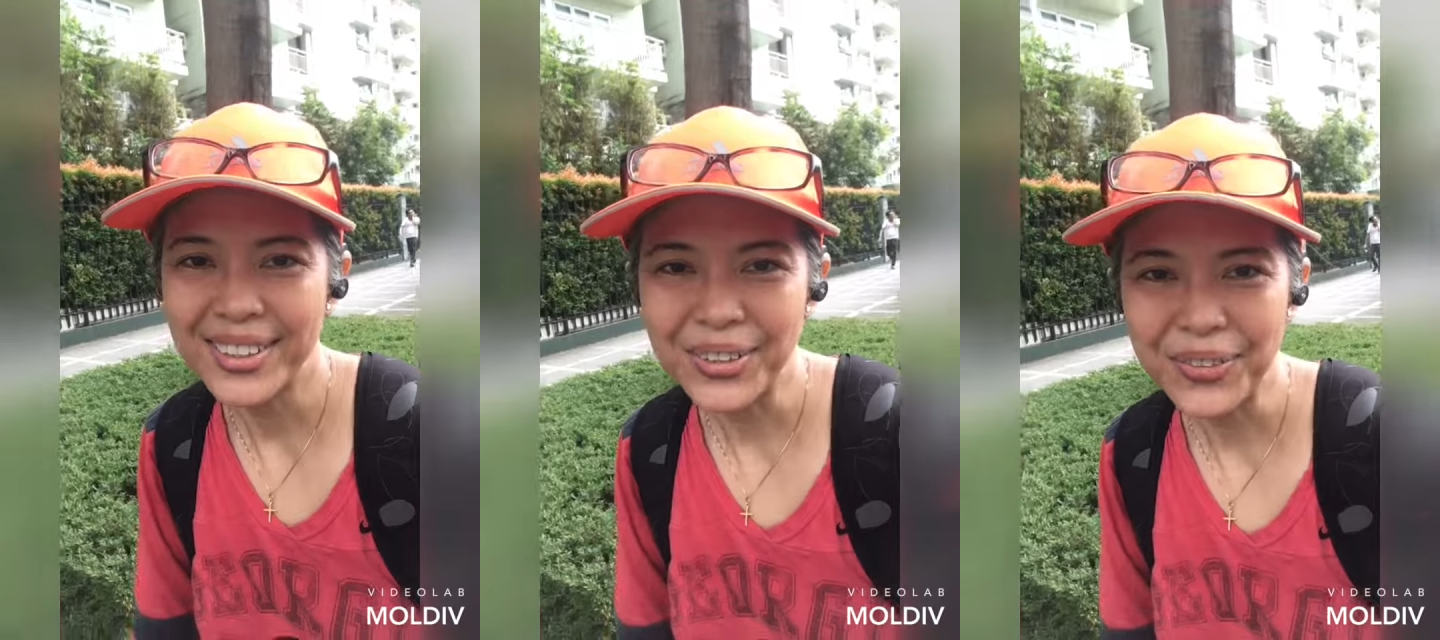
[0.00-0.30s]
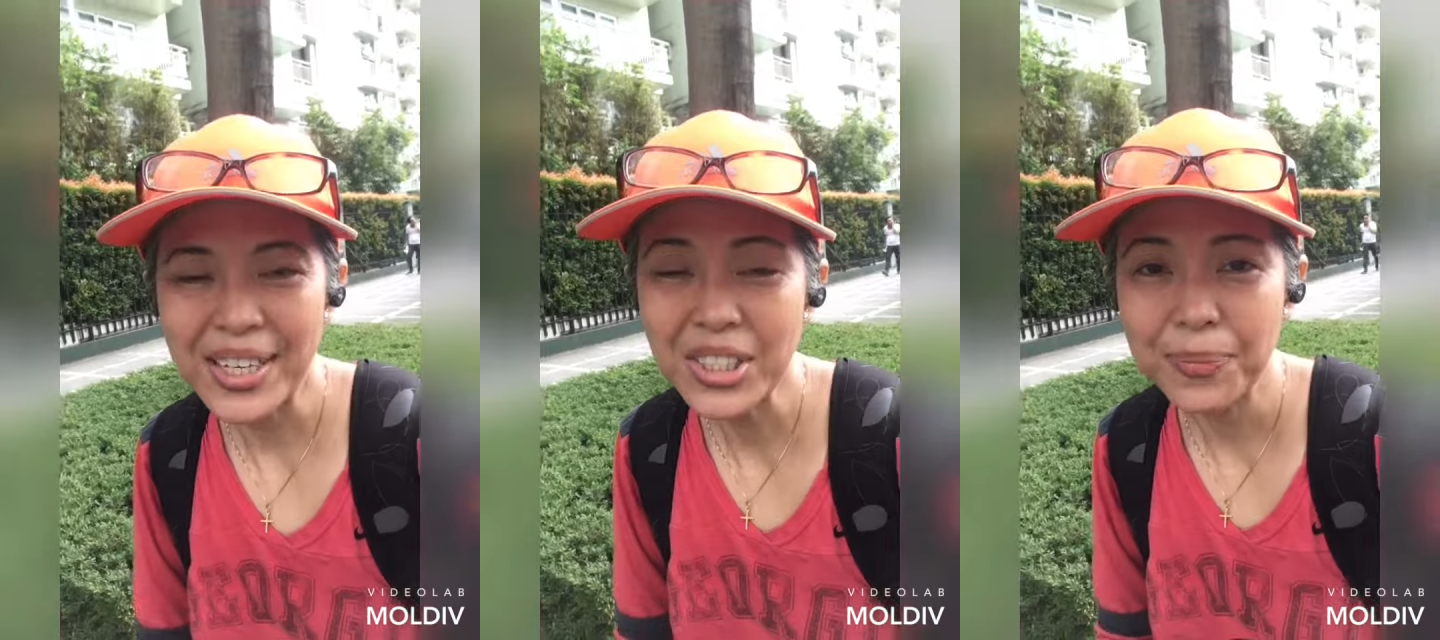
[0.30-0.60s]
So
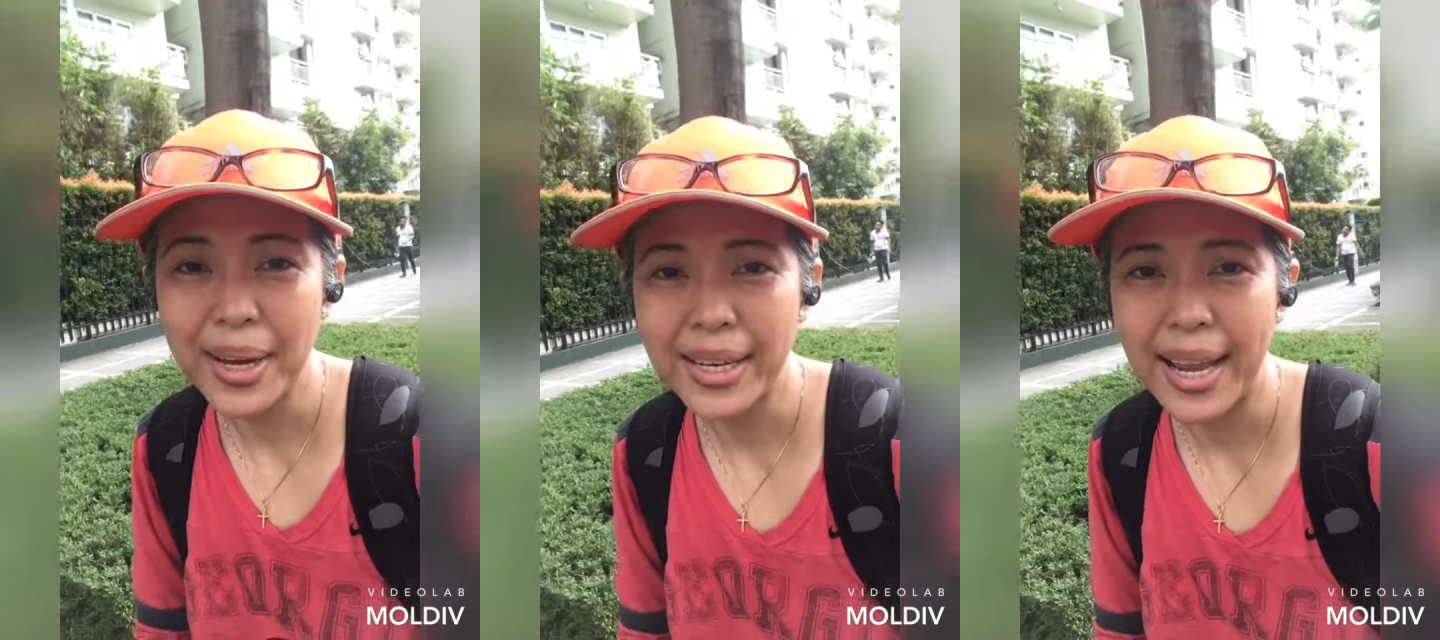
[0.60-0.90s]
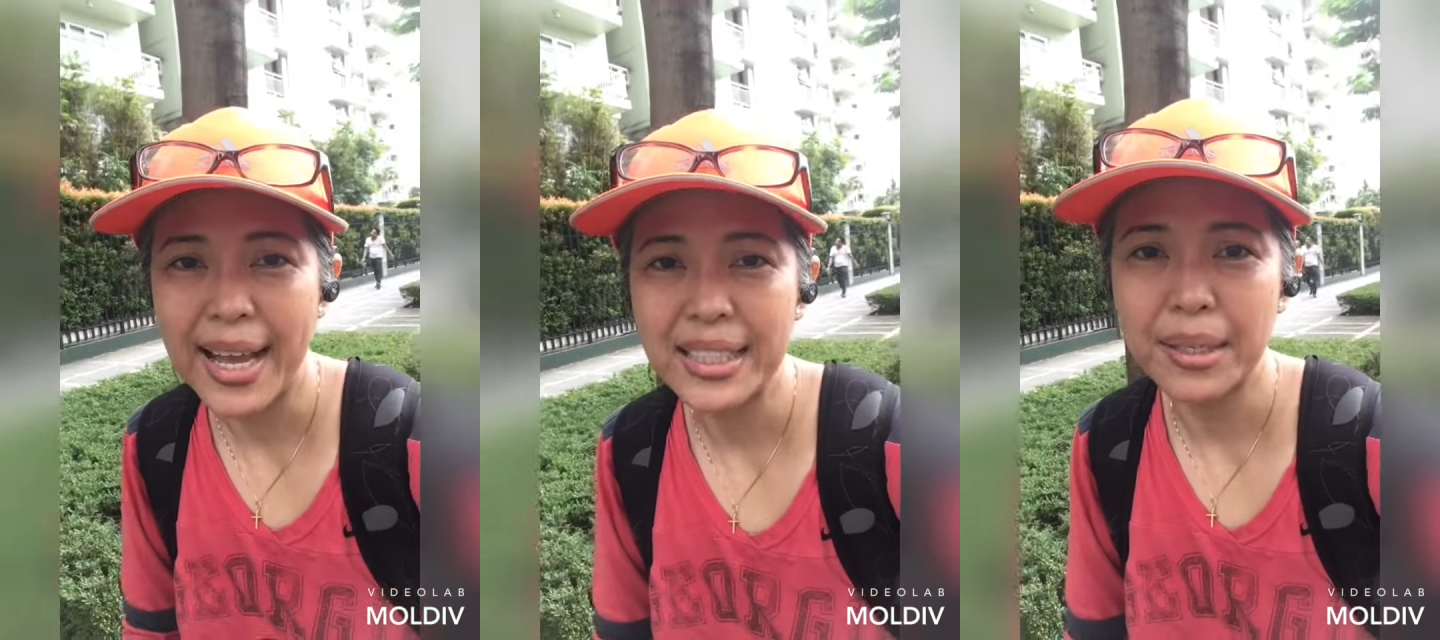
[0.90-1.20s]
friends of mine
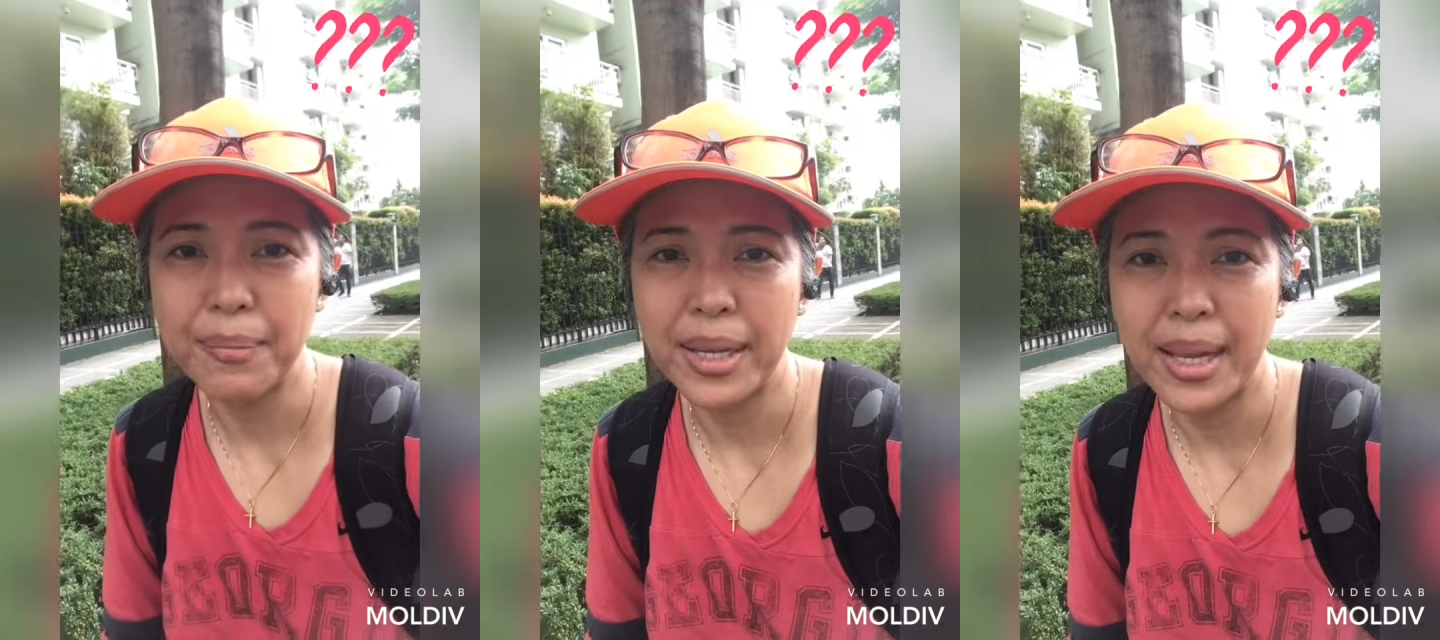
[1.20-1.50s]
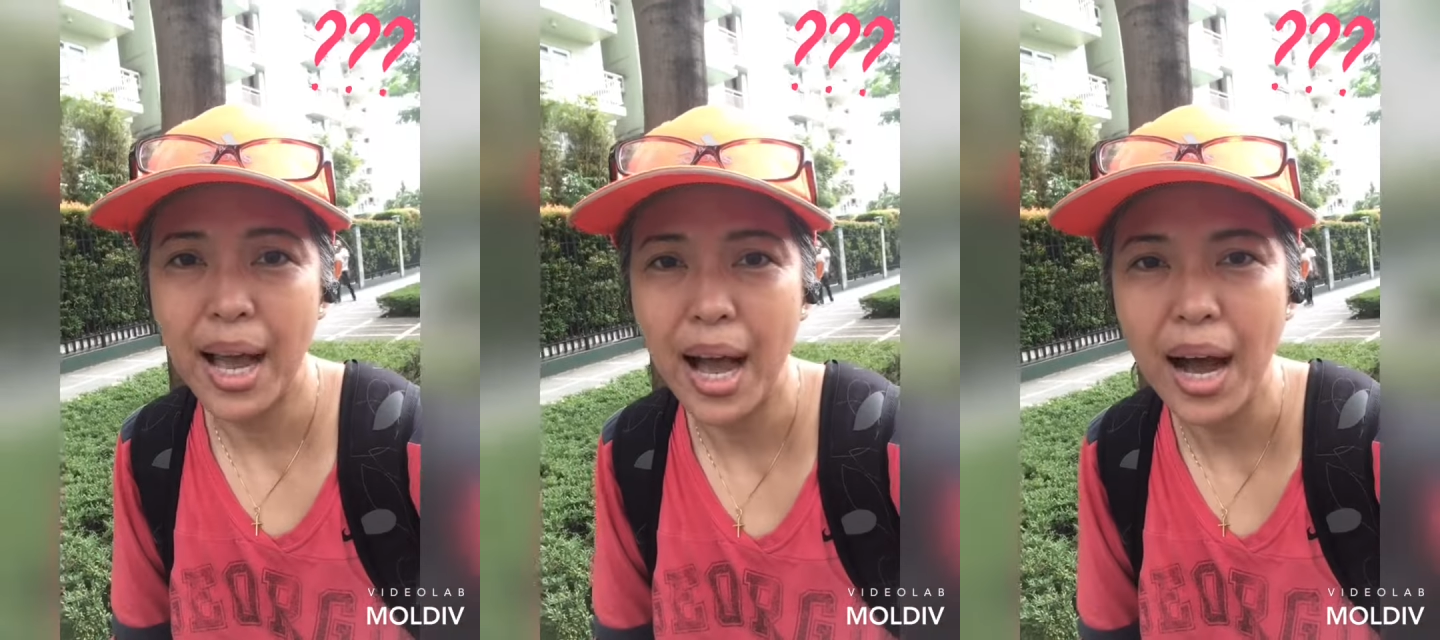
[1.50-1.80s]
asked me